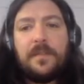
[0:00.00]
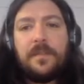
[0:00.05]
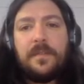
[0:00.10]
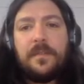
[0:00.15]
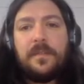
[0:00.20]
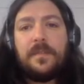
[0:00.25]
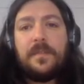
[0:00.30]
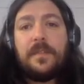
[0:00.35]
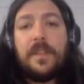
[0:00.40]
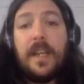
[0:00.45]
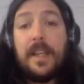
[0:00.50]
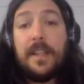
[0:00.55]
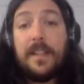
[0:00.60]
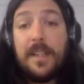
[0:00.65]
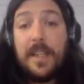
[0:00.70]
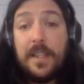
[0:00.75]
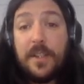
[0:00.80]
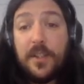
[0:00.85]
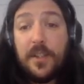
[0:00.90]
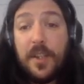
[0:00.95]
Uh,
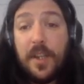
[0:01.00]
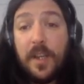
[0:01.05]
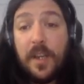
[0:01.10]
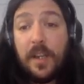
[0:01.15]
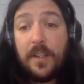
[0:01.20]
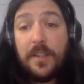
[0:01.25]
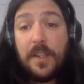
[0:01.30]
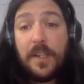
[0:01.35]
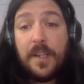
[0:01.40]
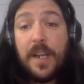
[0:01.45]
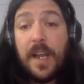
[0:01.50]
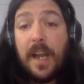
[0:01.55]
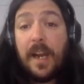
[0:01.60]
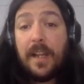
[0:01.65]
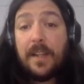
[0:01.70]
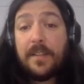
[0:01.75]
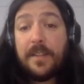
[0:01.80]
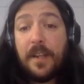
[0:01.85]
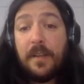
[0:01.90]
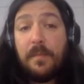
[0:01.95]
this year, General
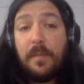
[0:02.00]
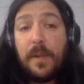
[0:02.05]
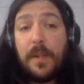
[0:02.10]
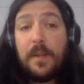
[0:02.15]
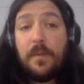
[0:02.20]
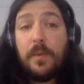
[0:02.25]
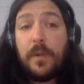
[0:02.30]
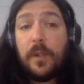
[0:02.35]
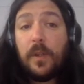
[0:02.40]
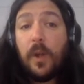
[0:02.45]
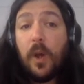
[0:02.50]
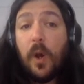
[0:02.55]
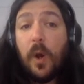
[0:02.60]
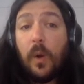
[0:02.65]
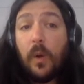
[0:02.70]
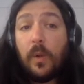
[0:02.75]
Assembly will hold